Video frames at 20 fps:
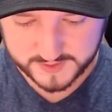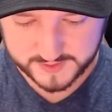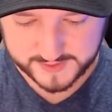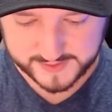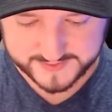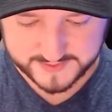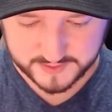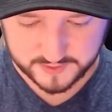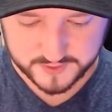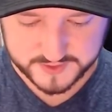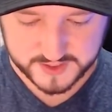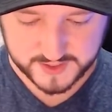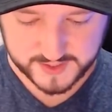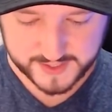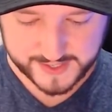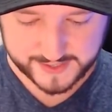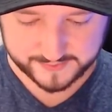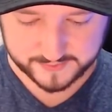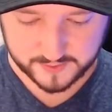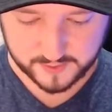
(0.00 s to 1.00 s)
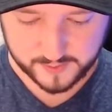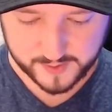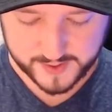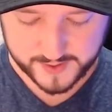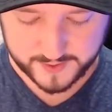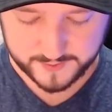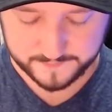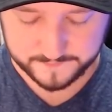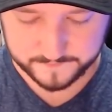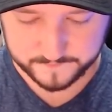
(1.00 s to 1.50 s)
He hasn't used it yet, though,
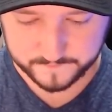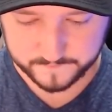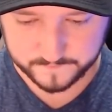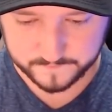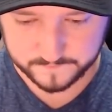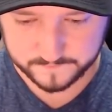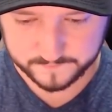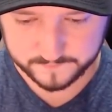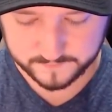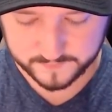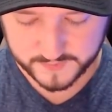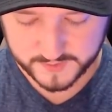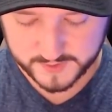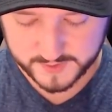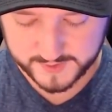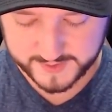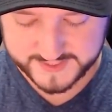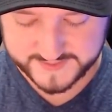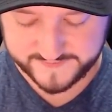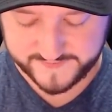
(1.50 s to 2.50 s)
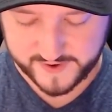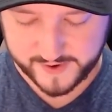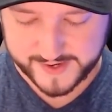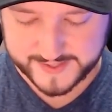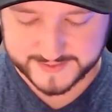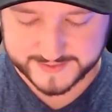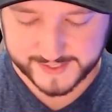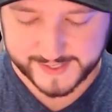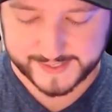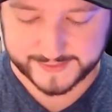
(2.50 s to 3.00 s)
eh? He's
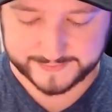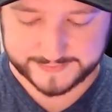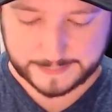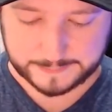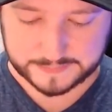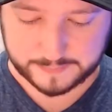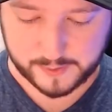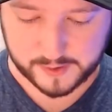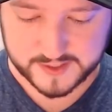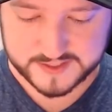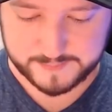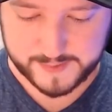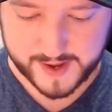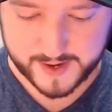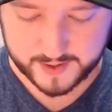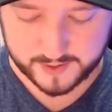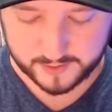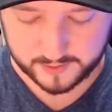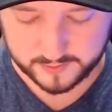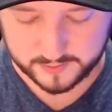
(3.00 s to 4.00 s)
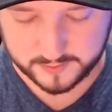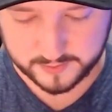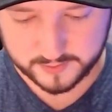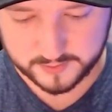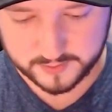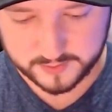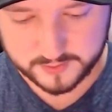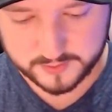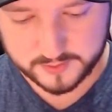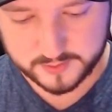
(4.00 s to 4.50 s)
very tight-lipped about his P E K K
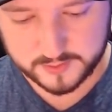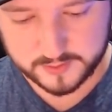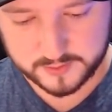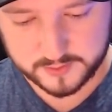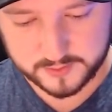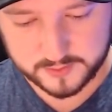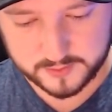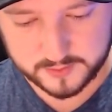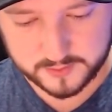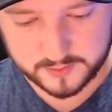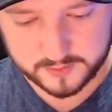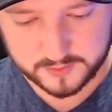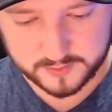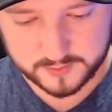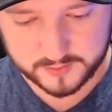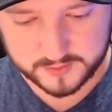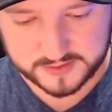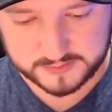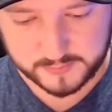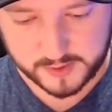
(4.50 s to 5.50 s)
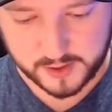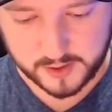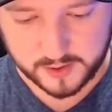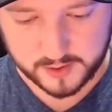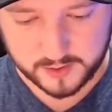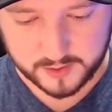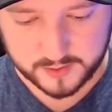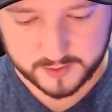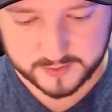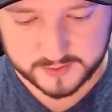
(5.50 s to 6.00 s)
A. Come
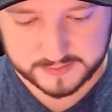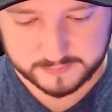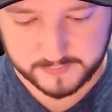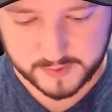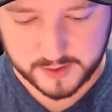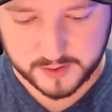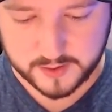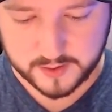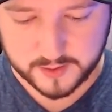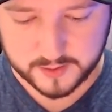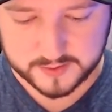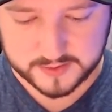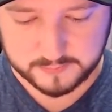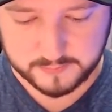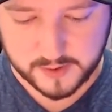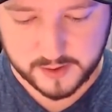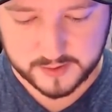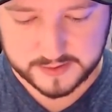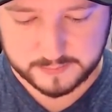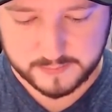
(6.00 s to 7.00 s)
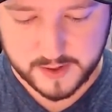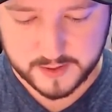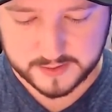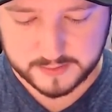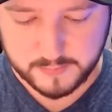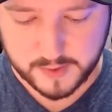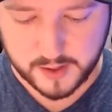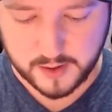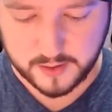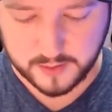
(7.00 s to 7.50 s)
on, come on, come on, come on,
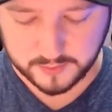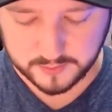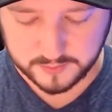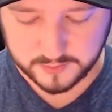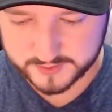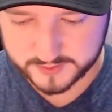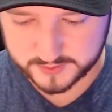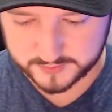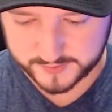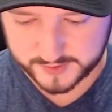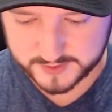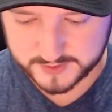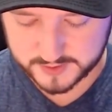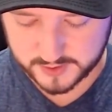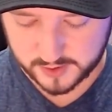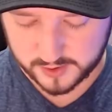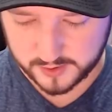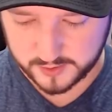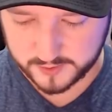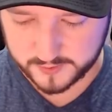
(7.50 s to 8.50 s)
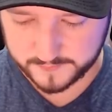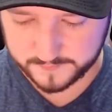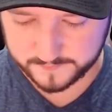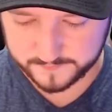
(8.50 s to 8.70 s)
come on. All right, song.